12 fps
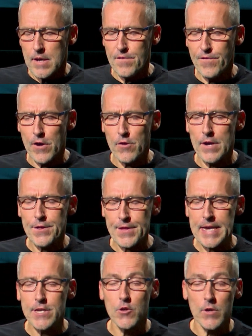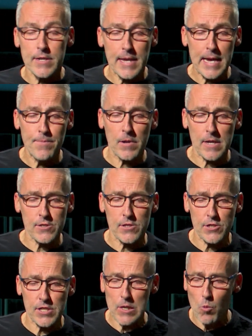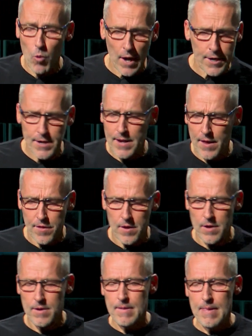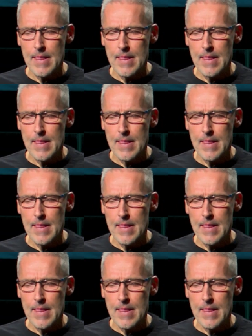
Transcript: And Father, I thank you, enable us to see one another